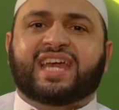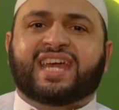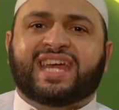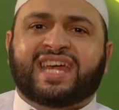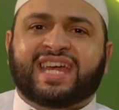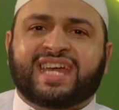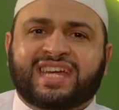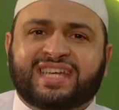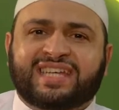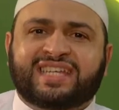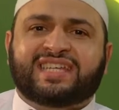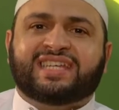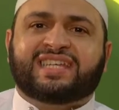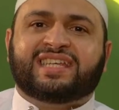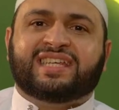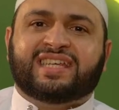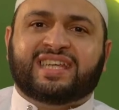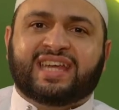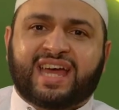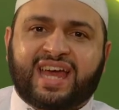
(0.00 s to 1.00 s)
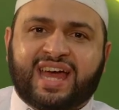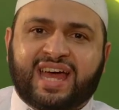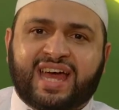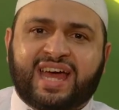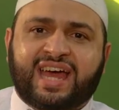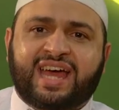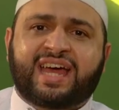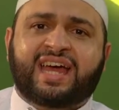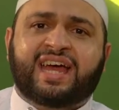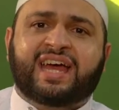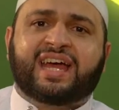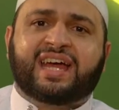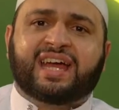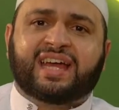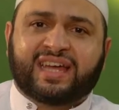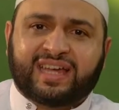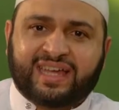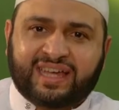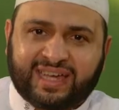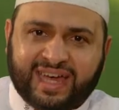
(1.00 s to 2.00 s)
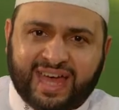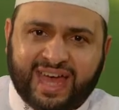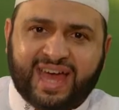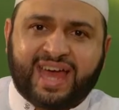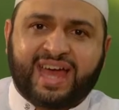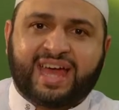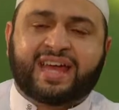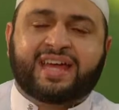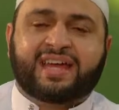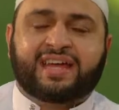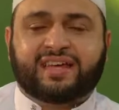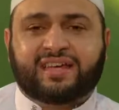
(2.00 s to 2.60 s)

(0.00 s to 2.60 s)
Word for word: Iyaka,